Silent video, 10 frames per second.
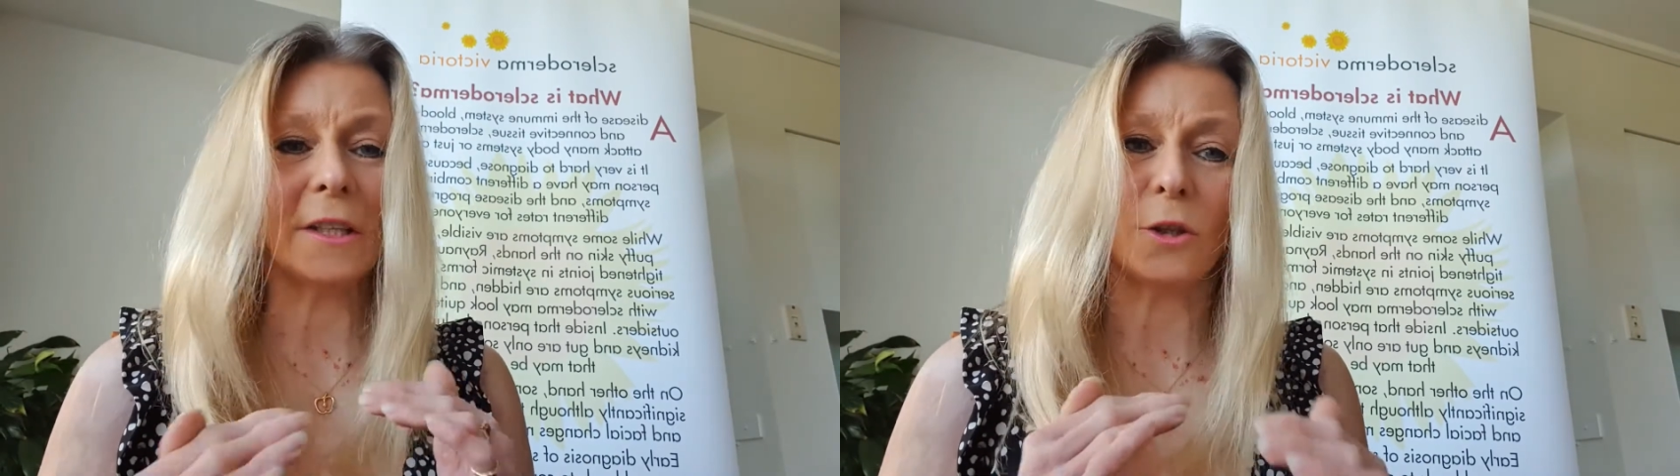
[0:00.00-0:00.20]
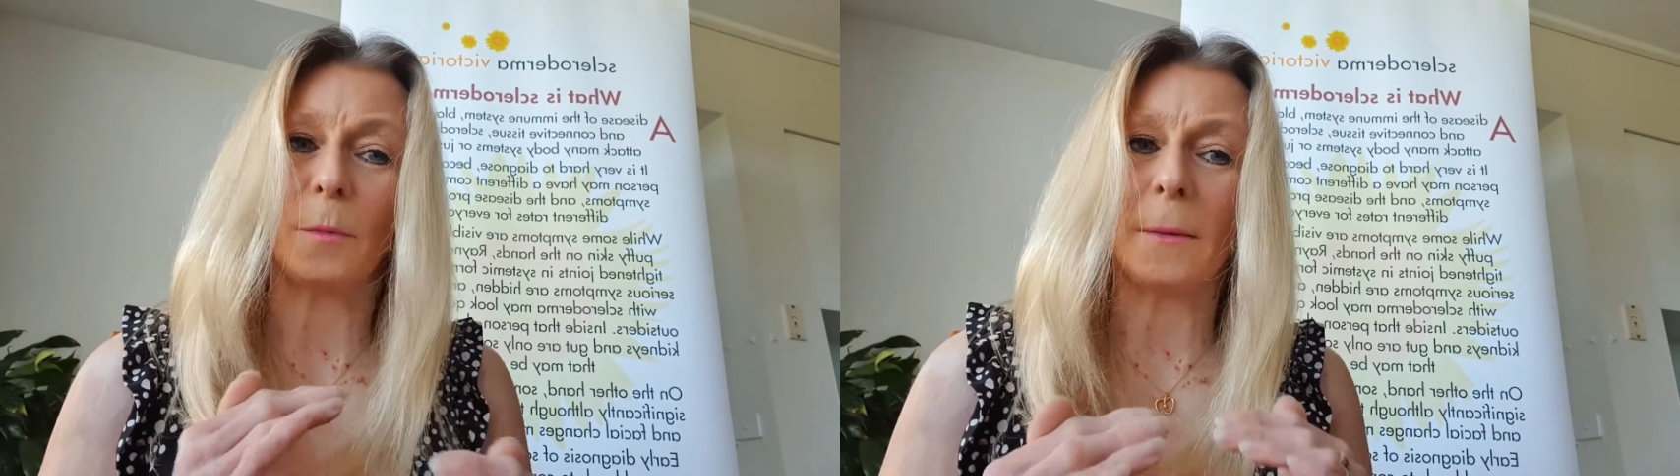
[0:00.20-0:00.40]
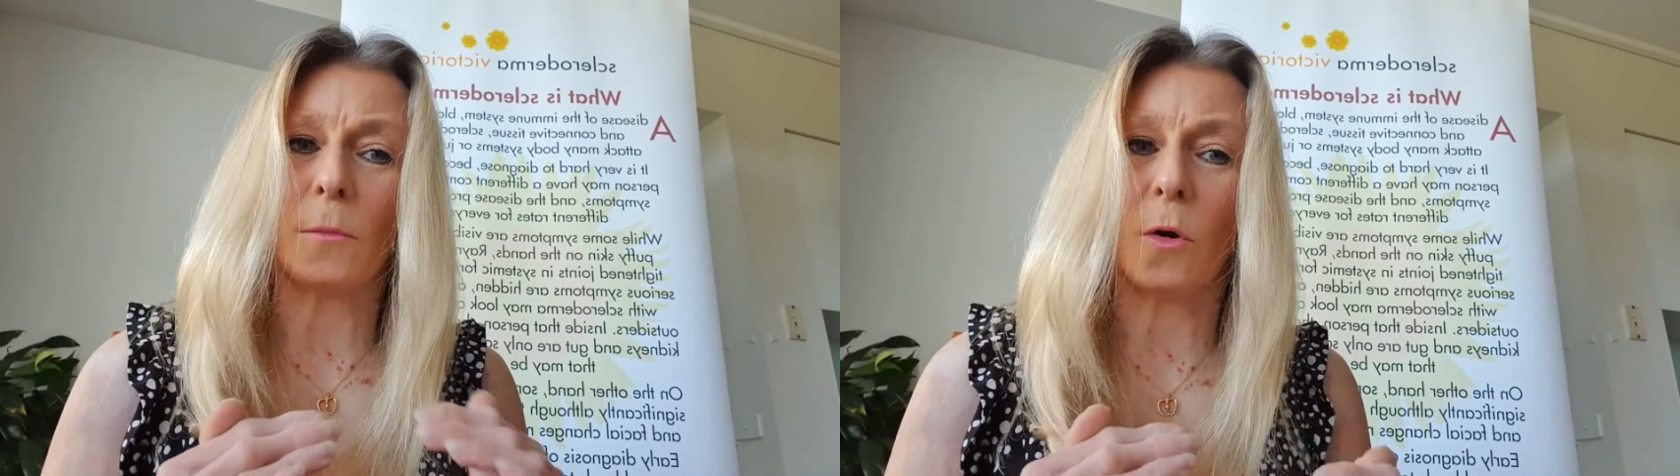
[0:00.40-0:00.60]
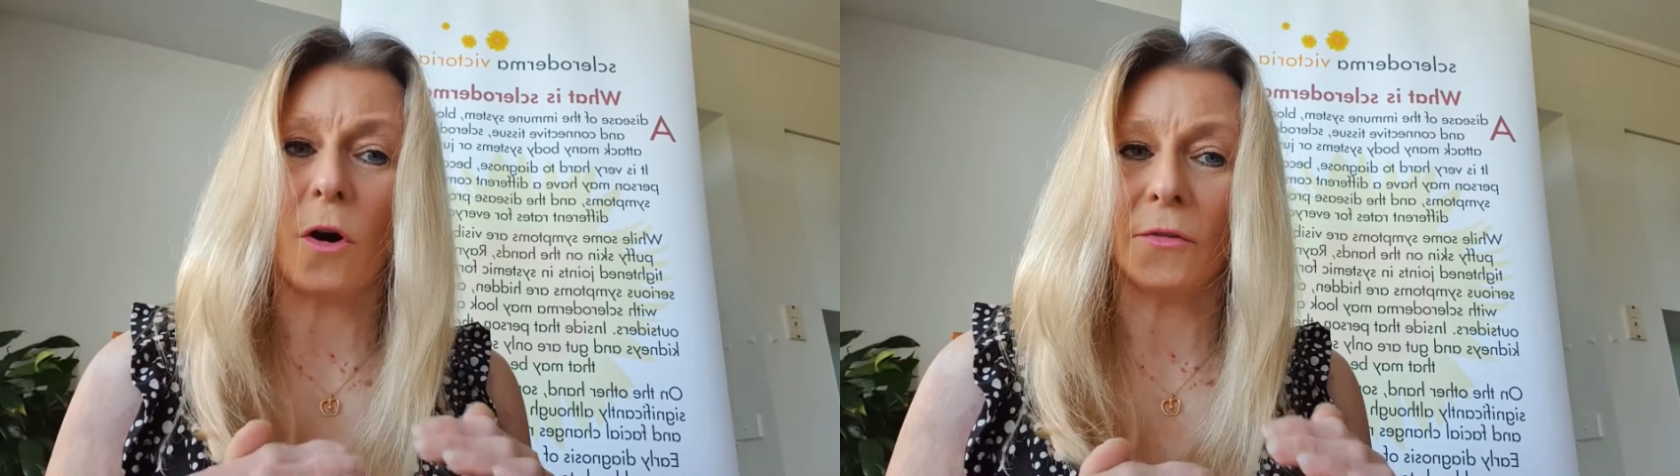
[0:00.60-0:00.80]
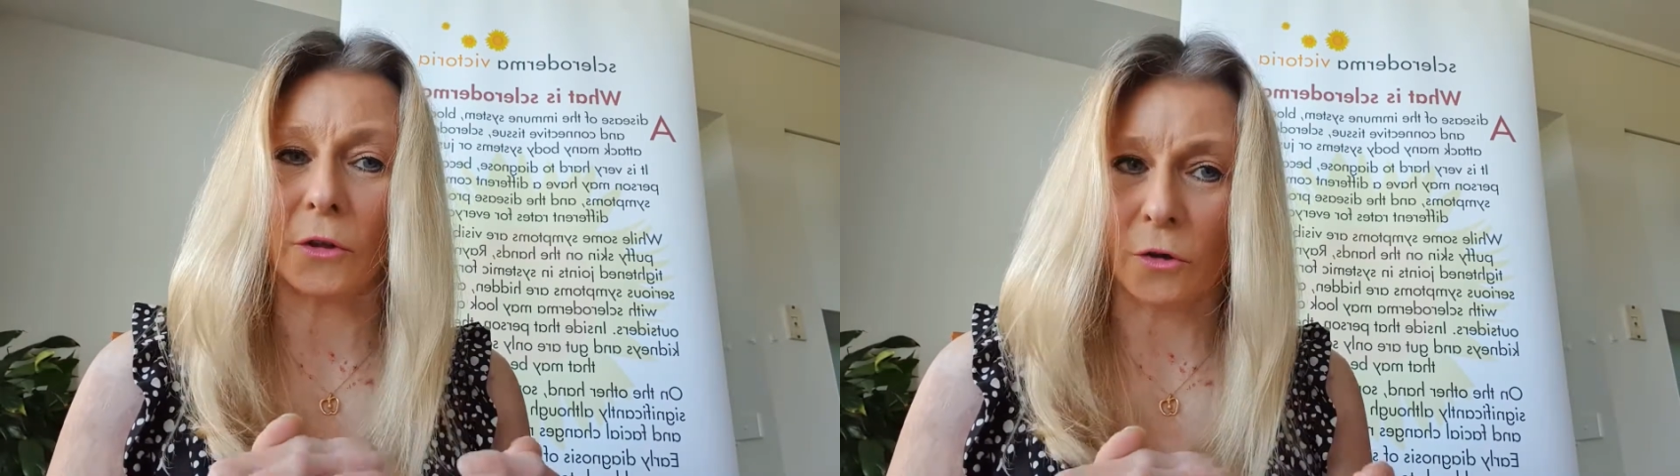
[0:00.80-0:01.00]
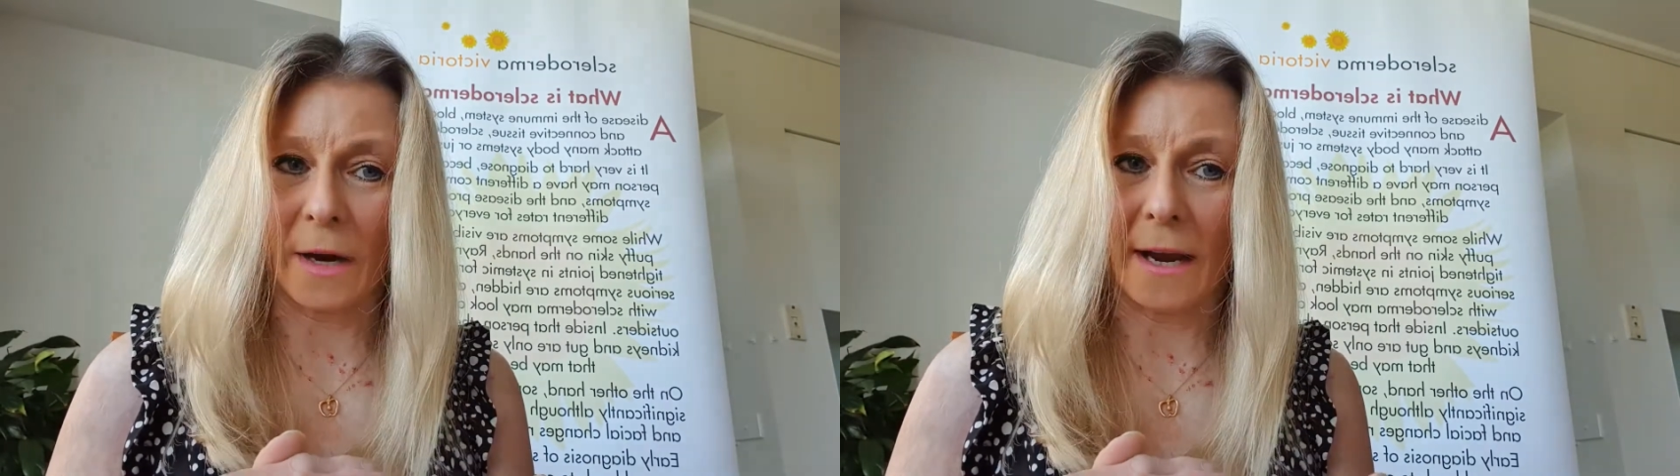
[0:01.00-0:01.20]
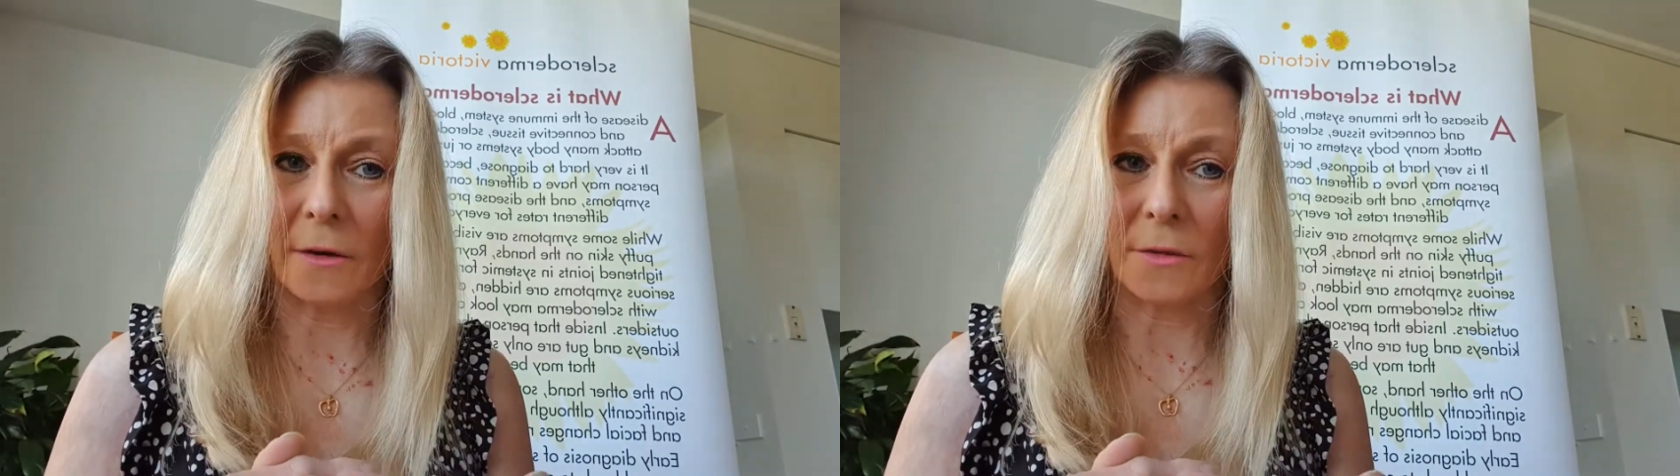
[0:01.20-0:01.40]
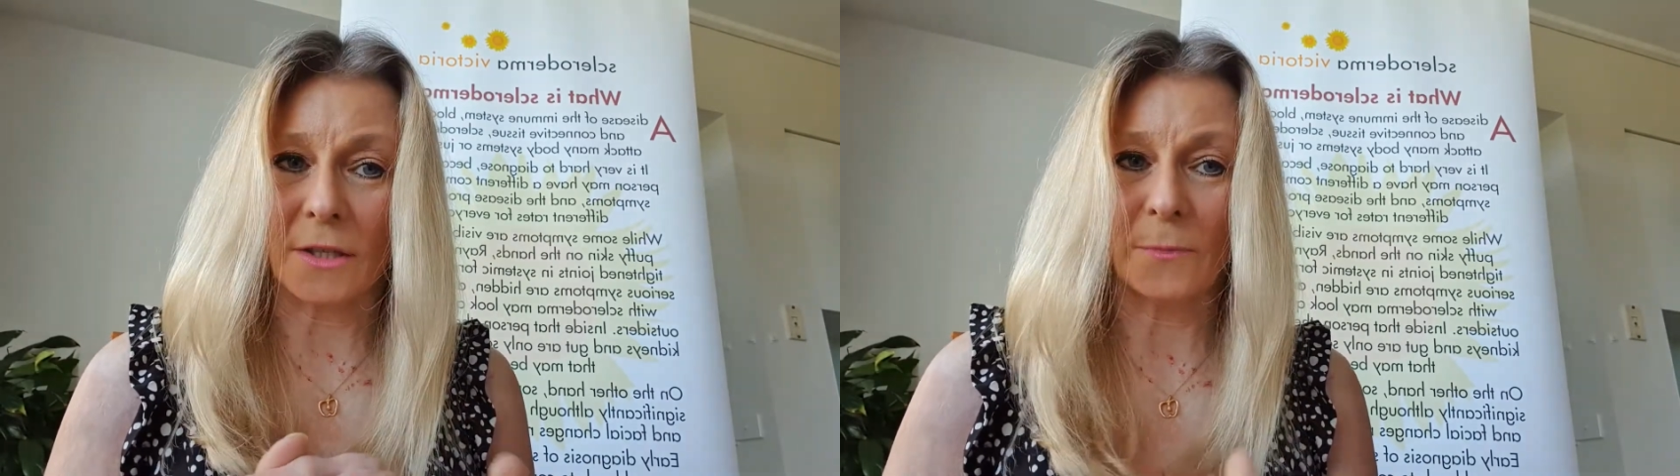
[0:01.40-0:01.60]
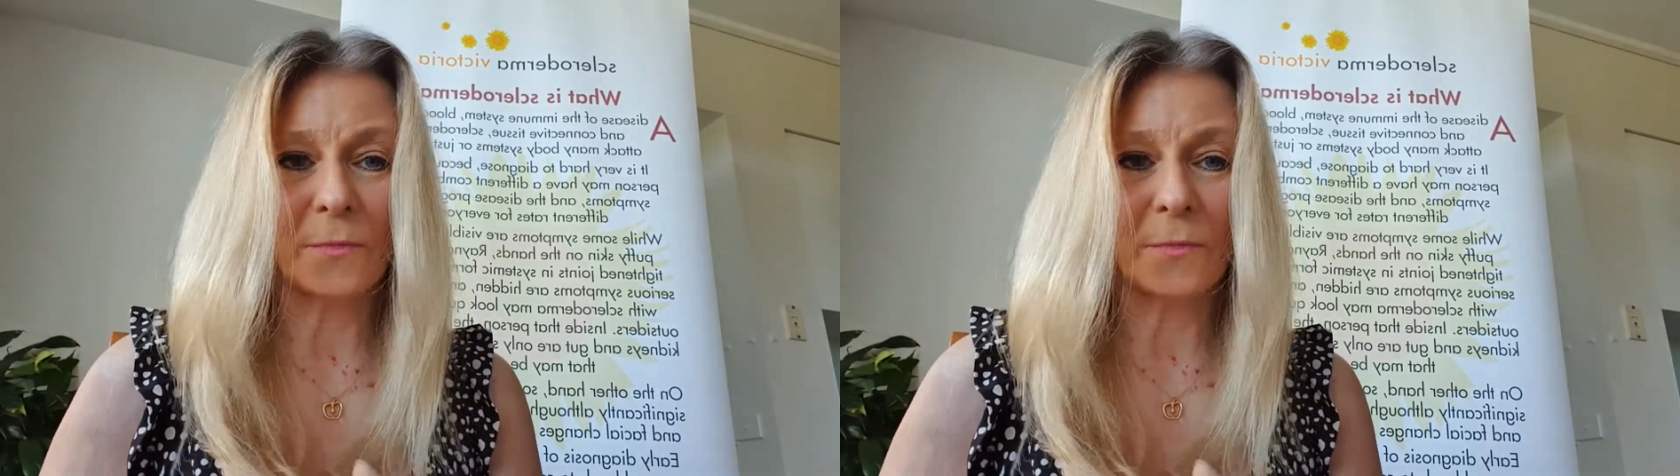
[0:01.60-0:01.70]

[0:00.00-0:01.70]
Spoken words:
little bit more on the ground.